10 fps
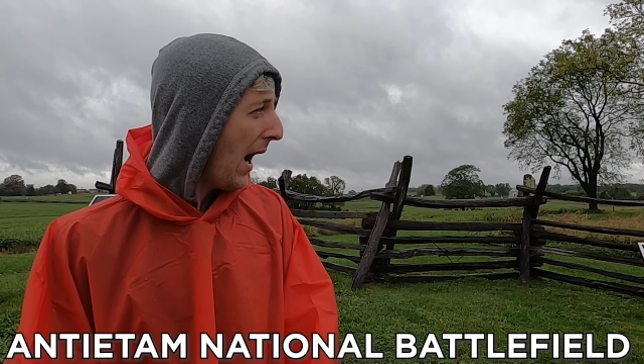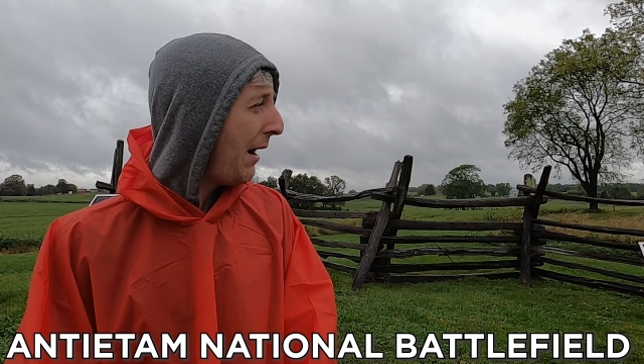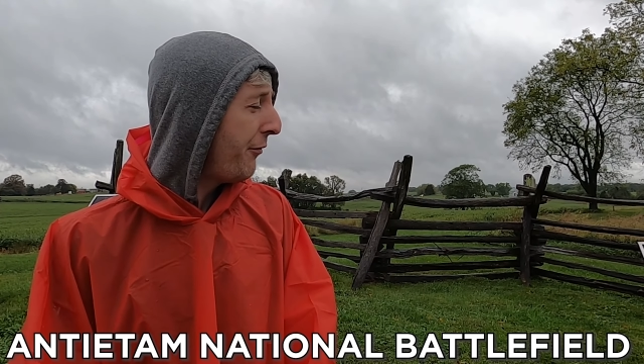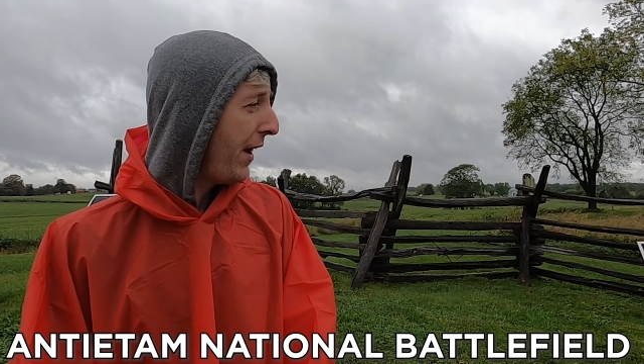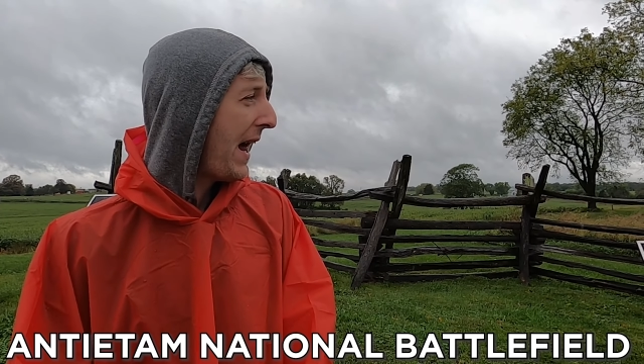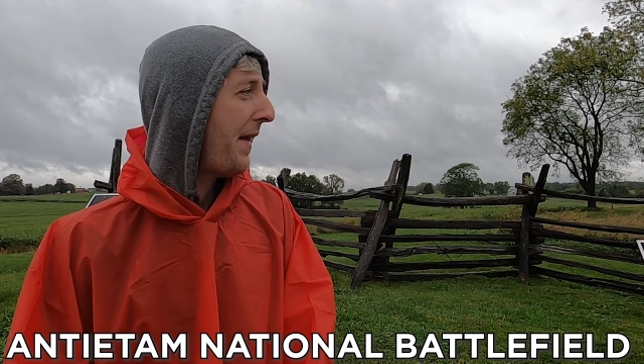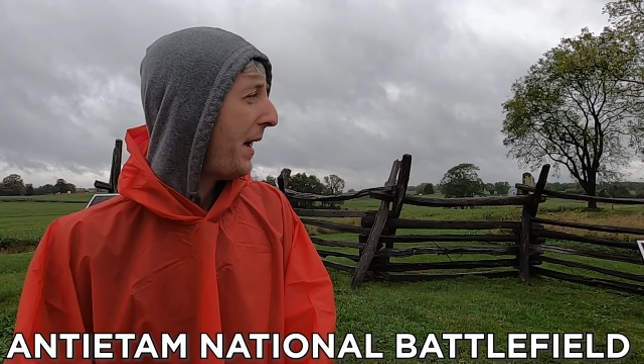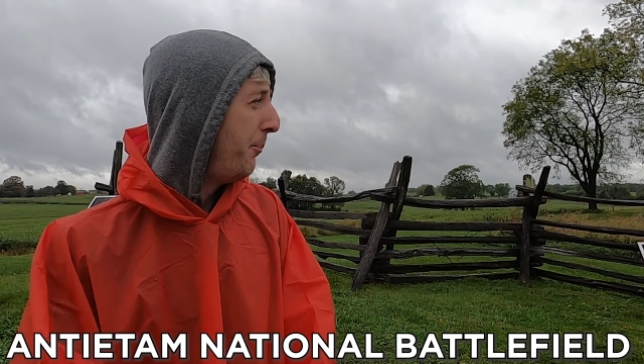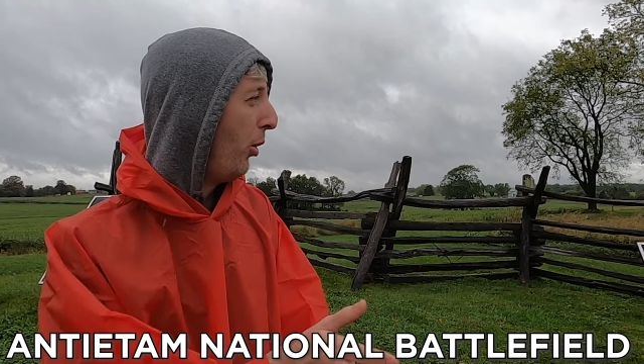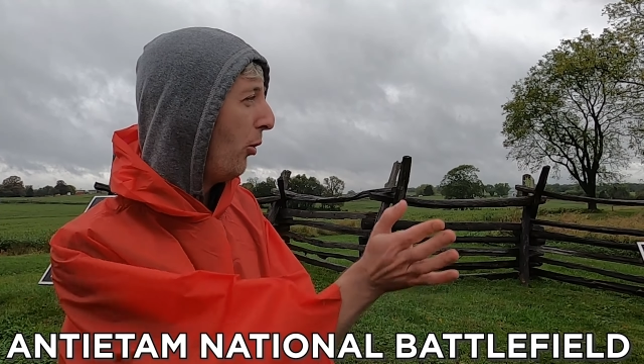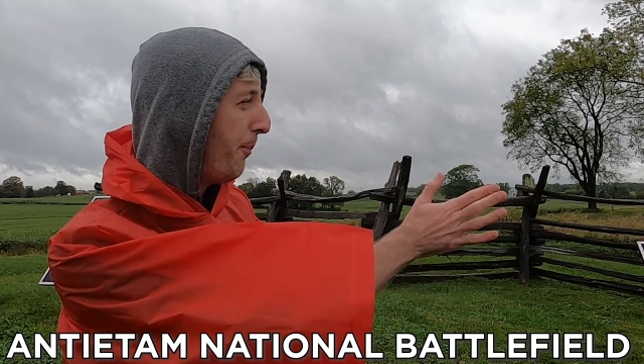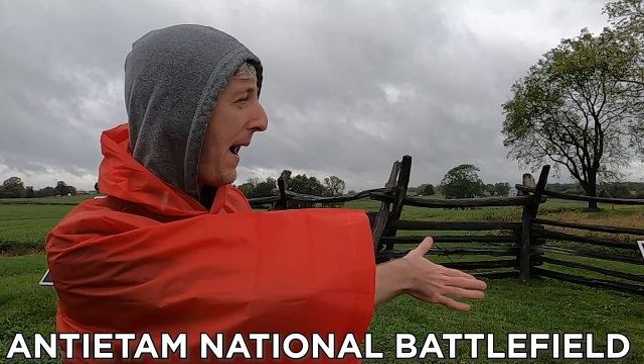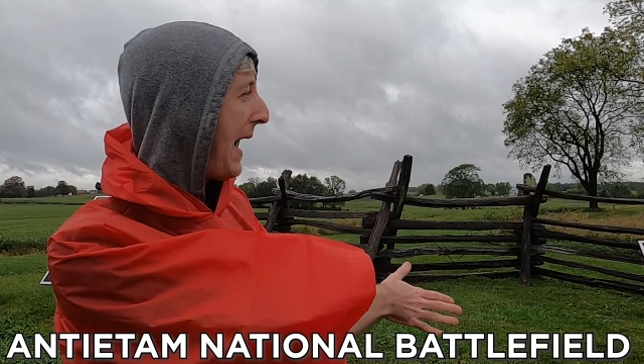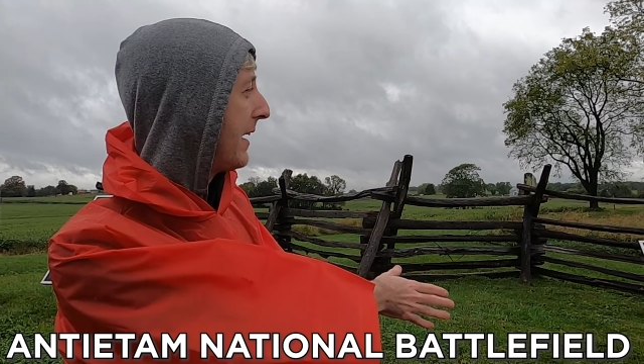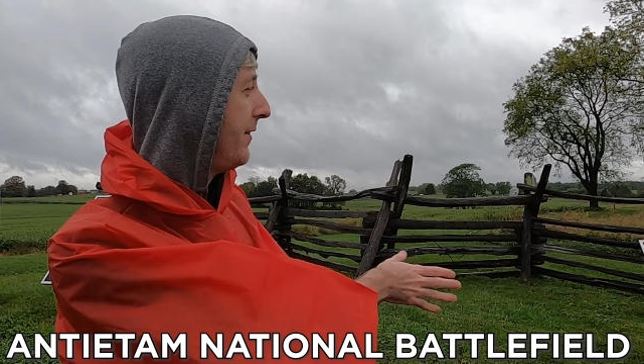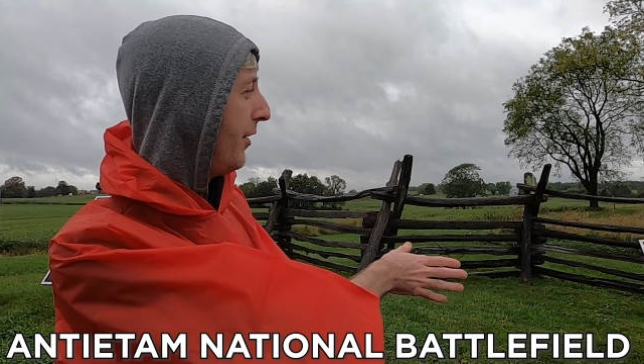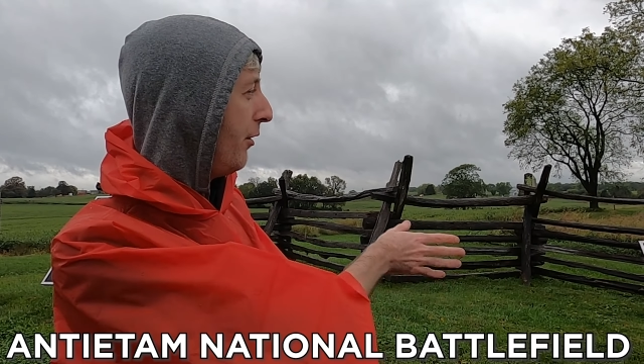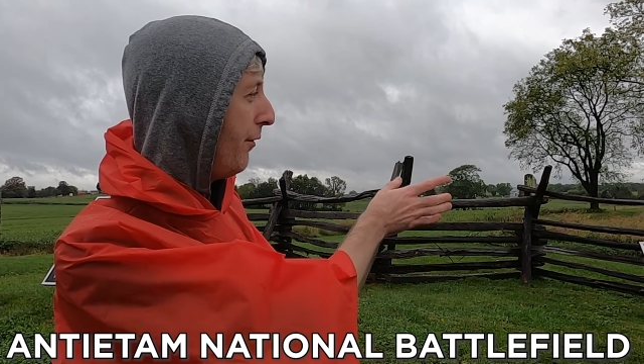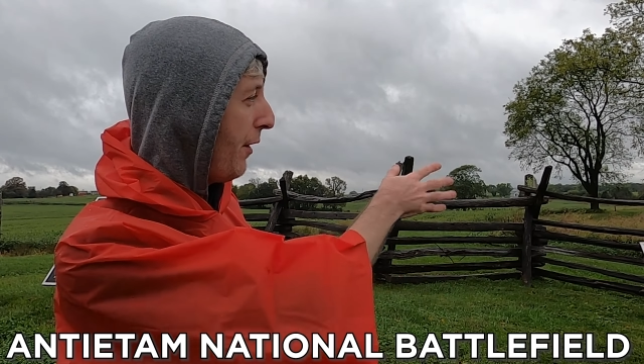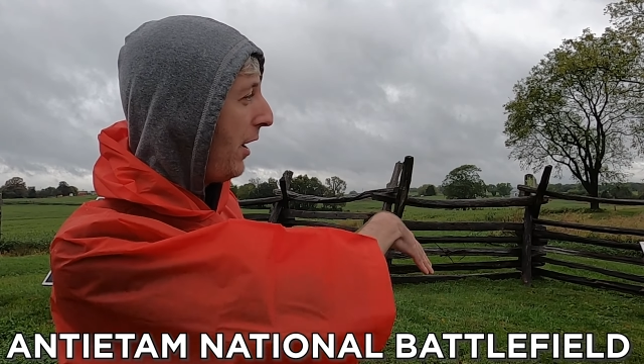After that, they pulled back to
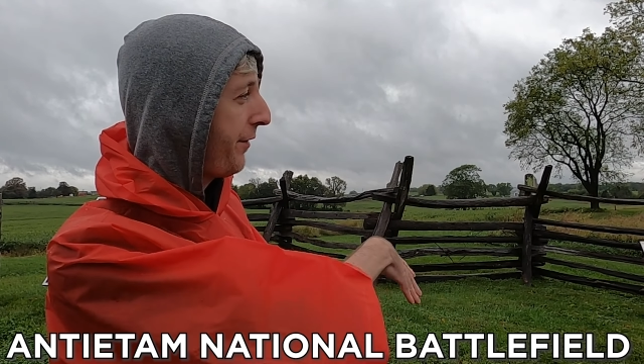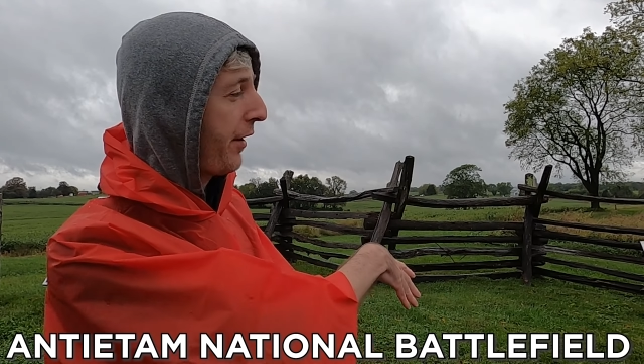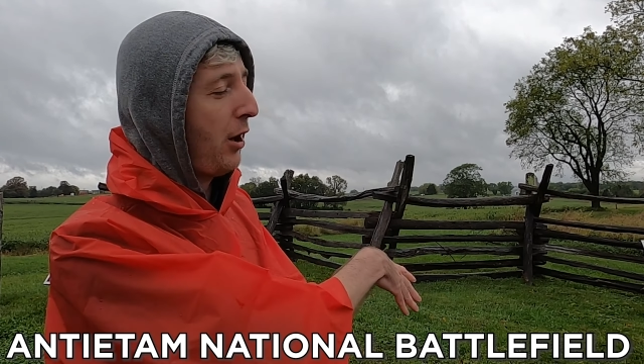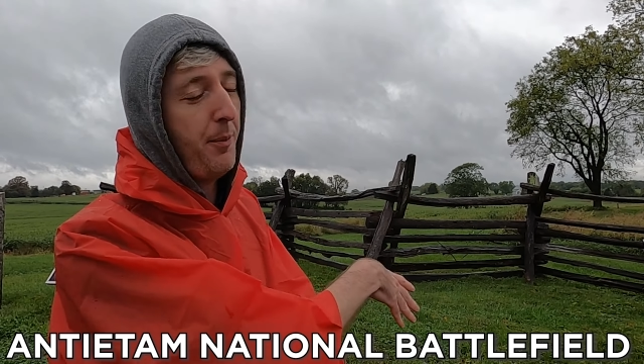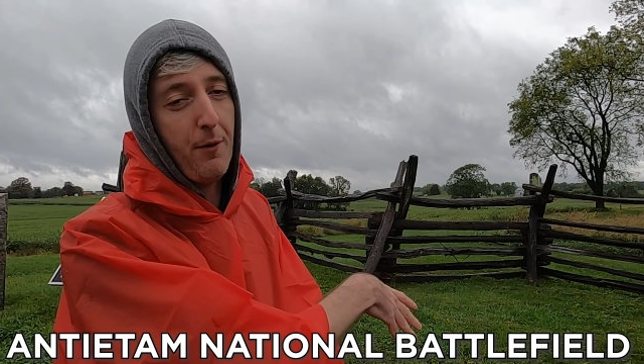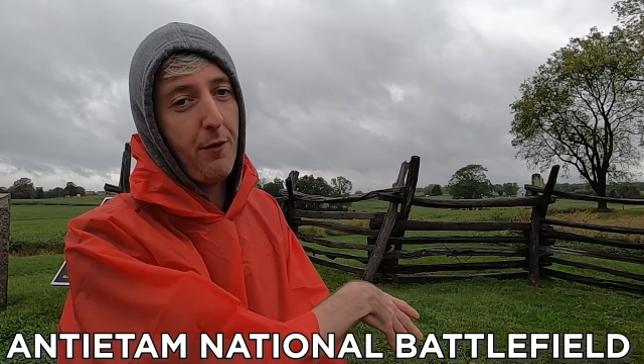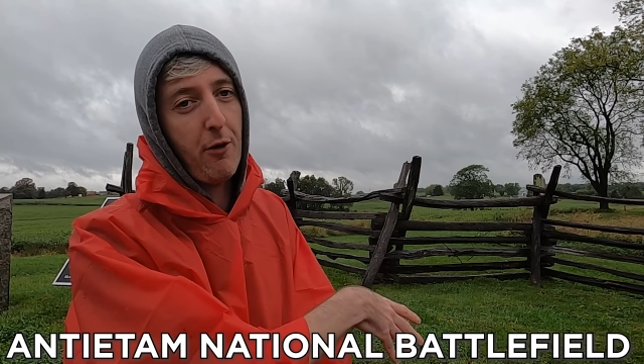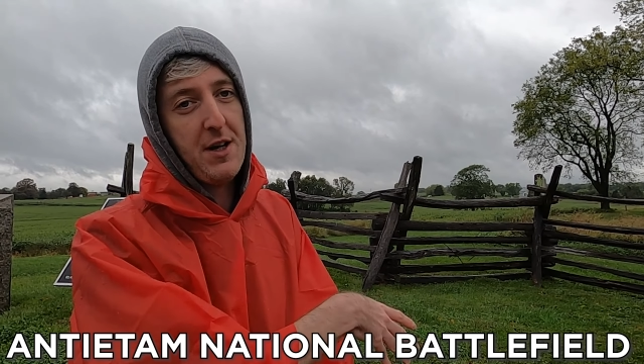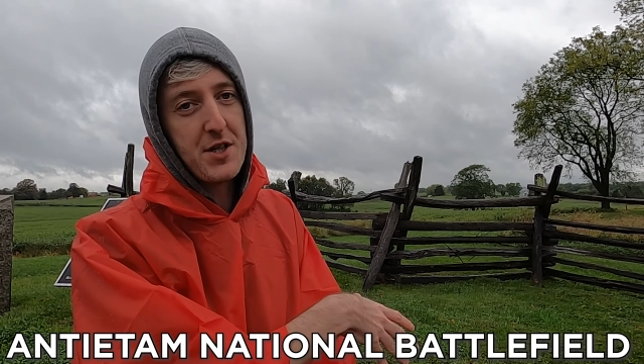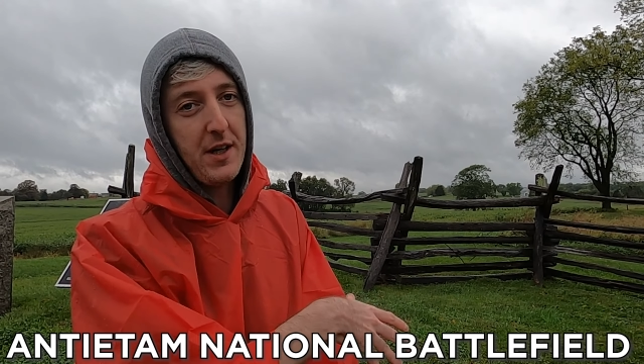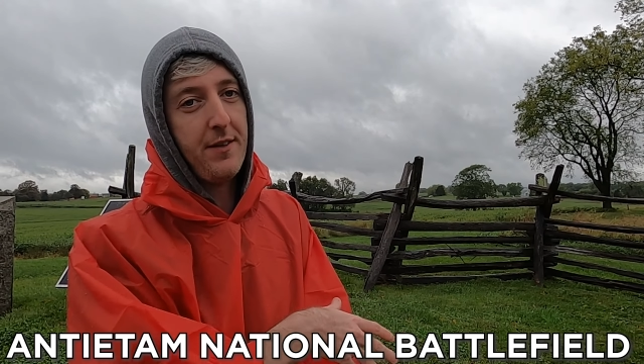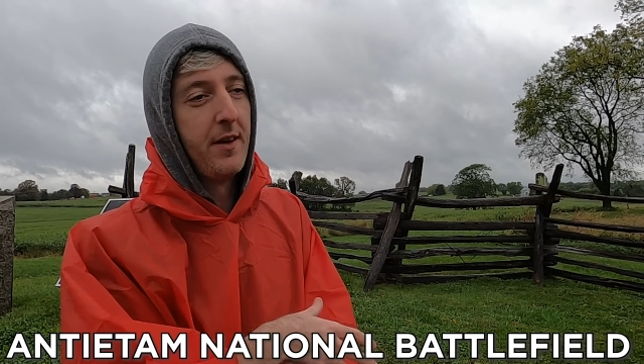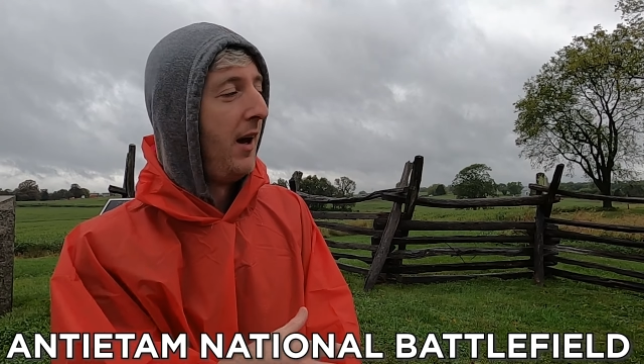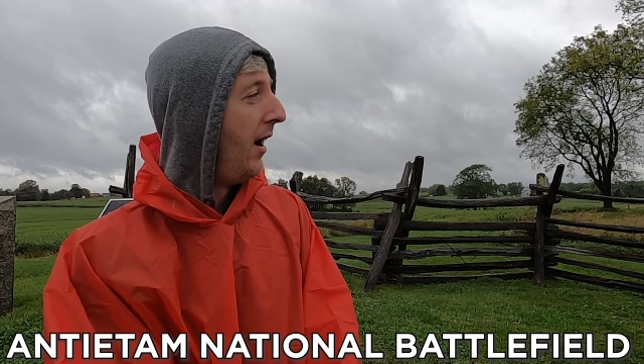the reverse slope of the ridges,